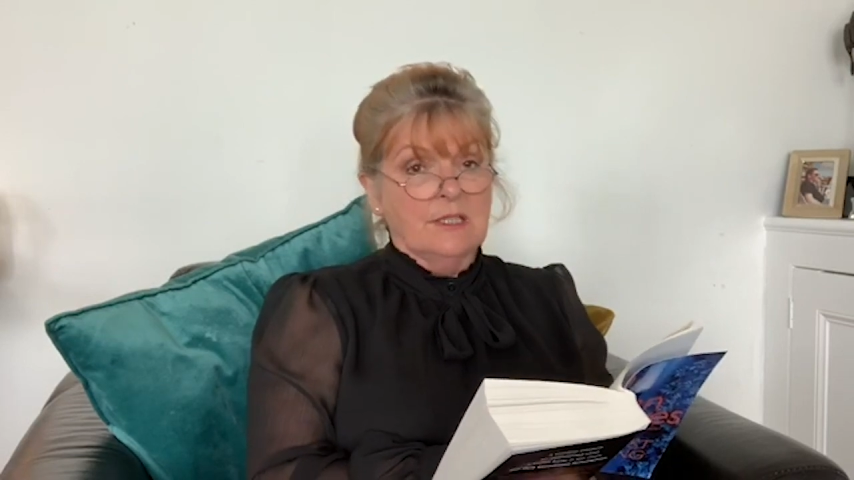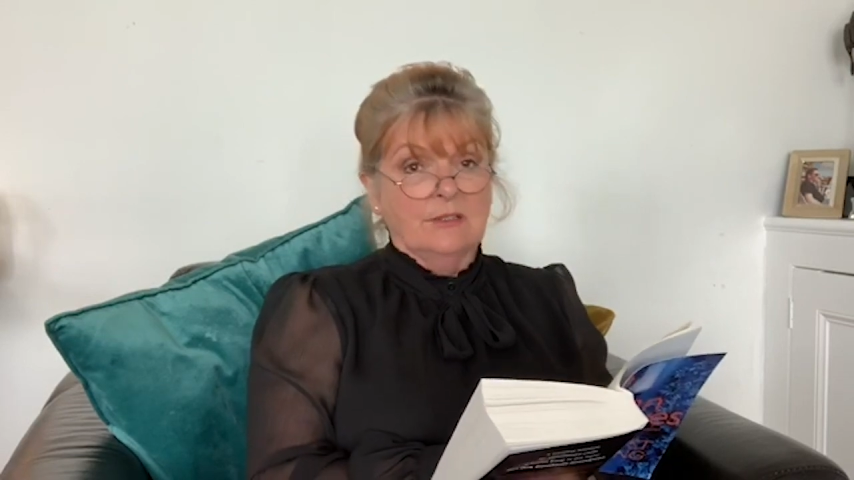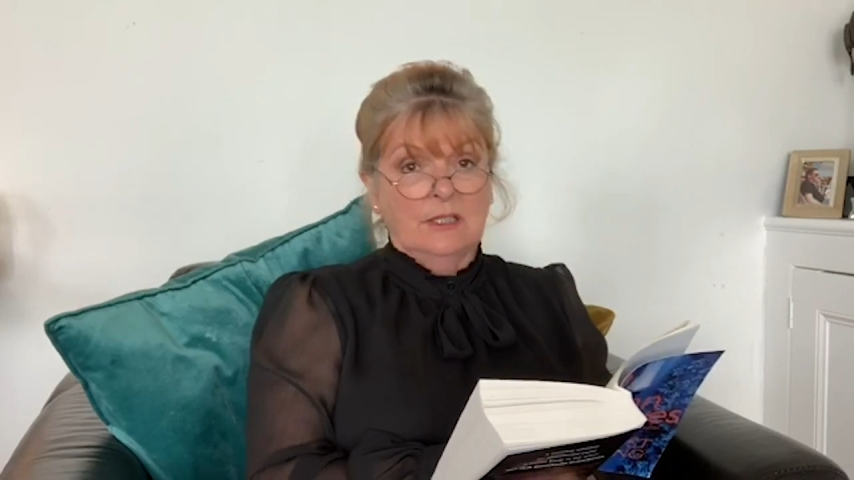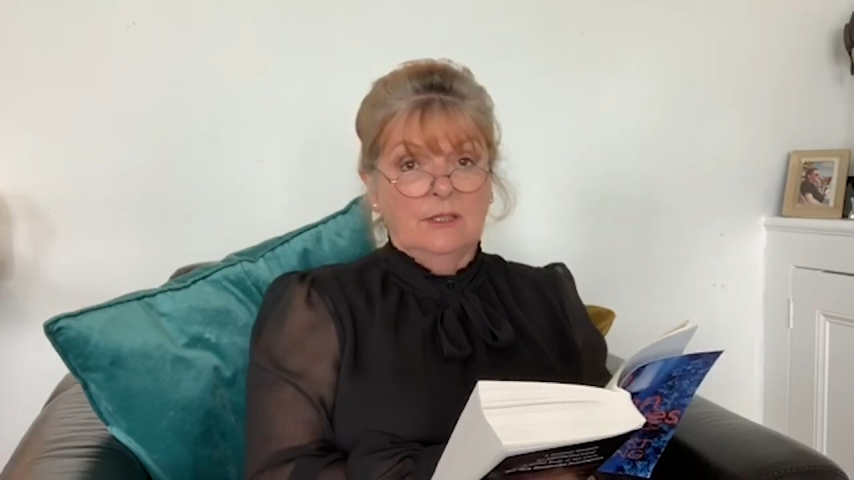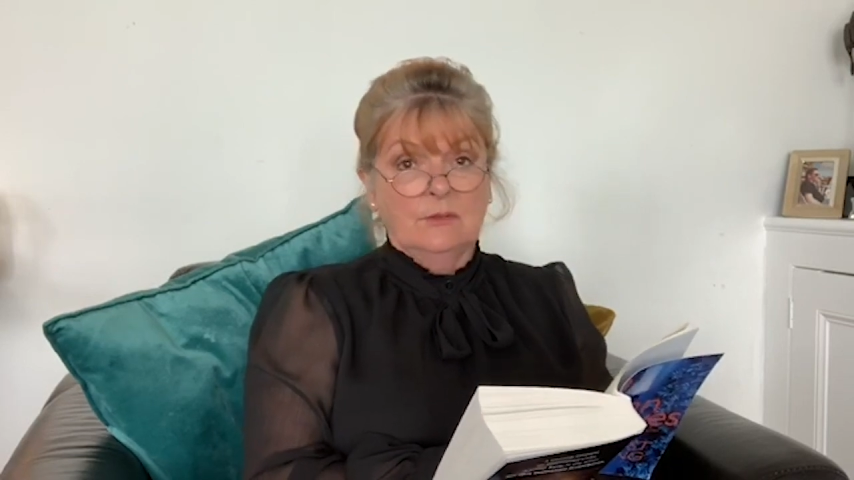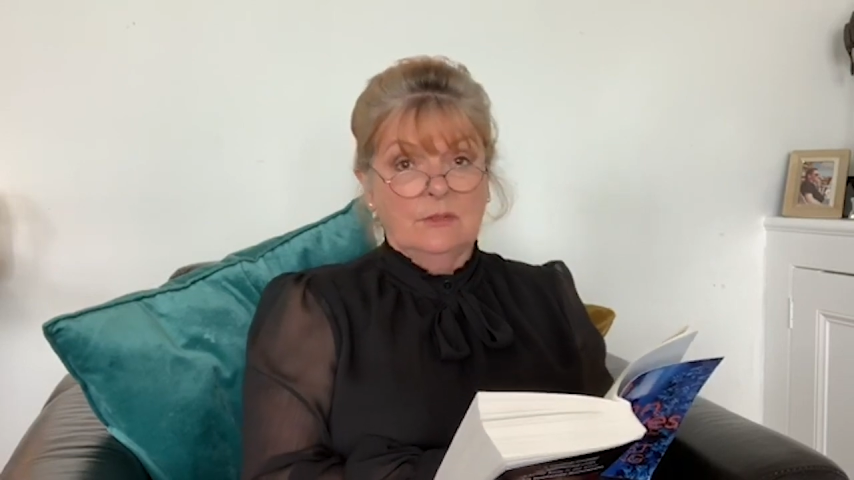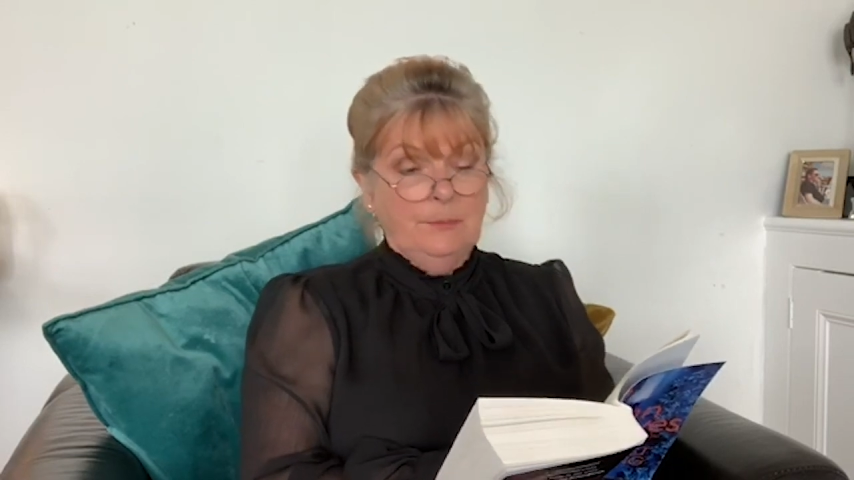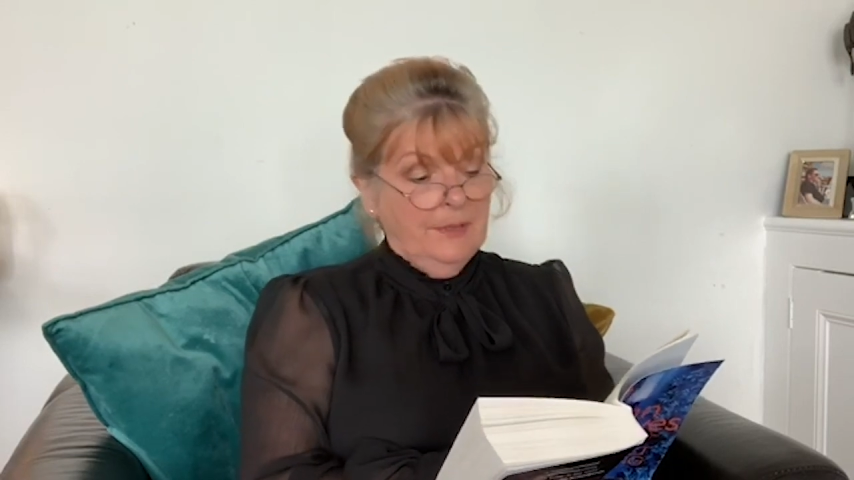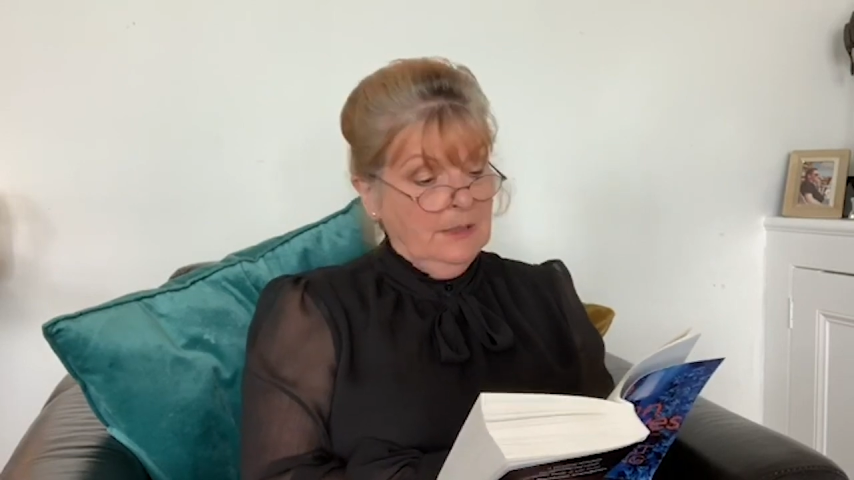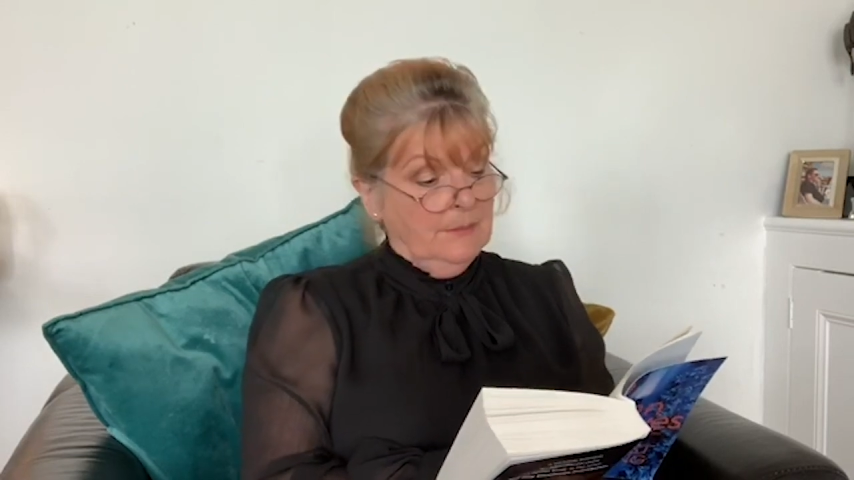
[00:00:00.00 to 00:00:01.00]
in the local
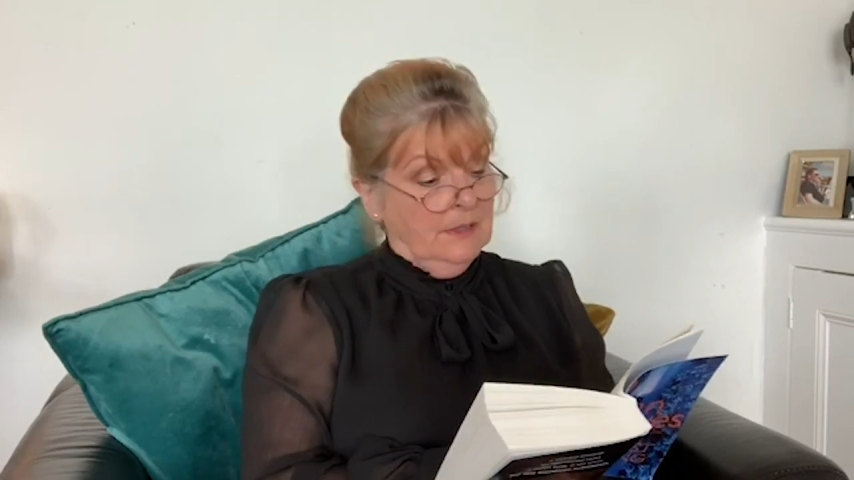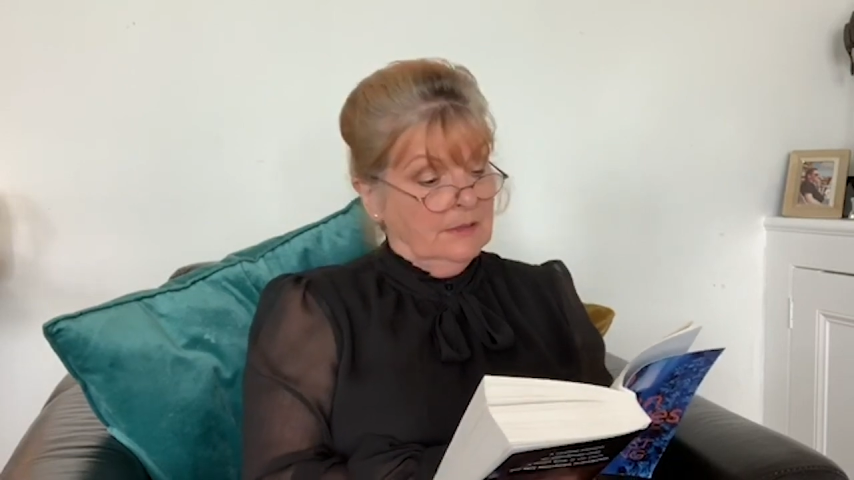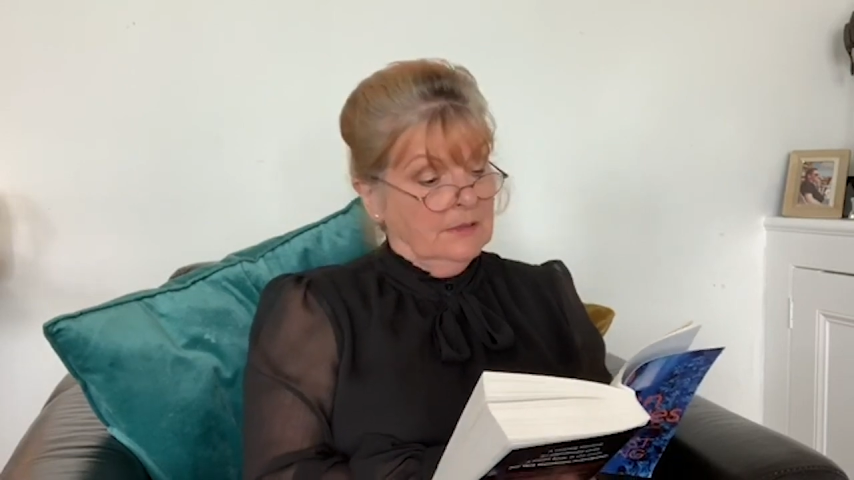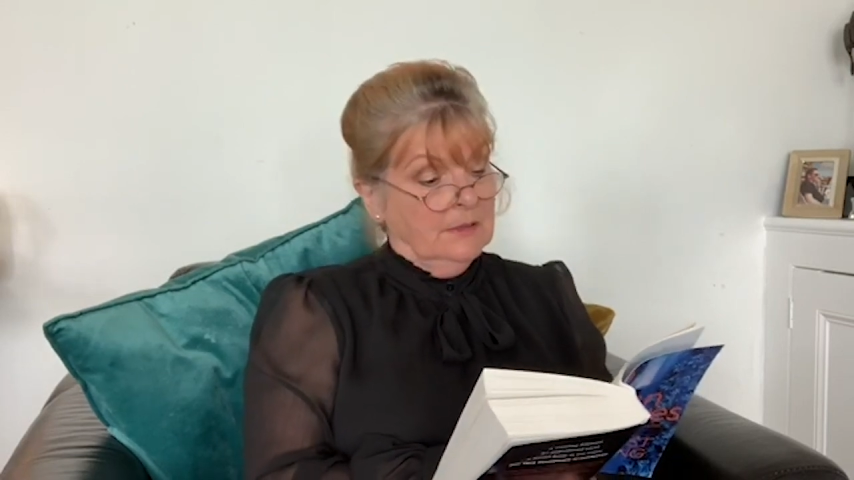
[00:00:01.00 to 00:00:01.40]
paper,